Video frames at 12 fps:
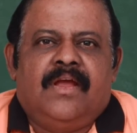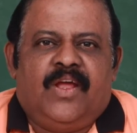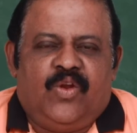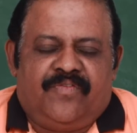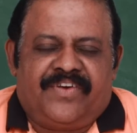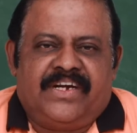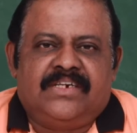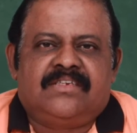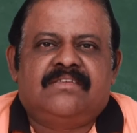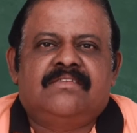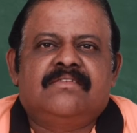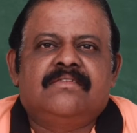Hello
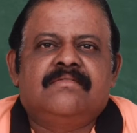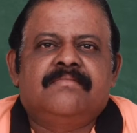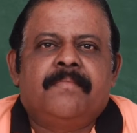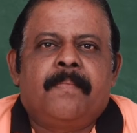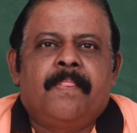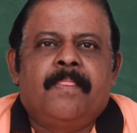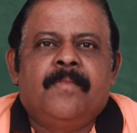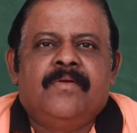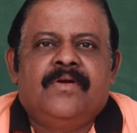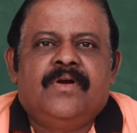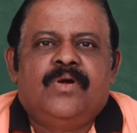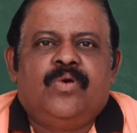friends,
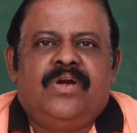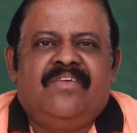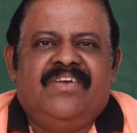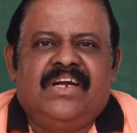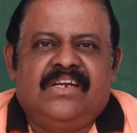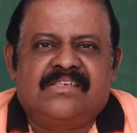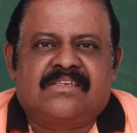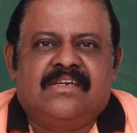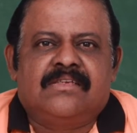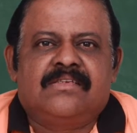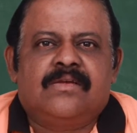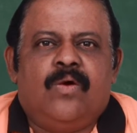today we will
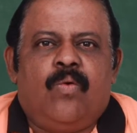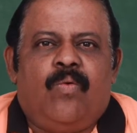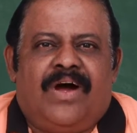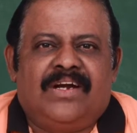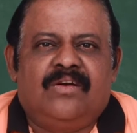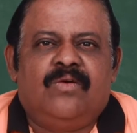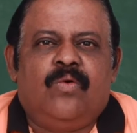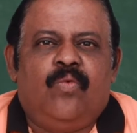discuss one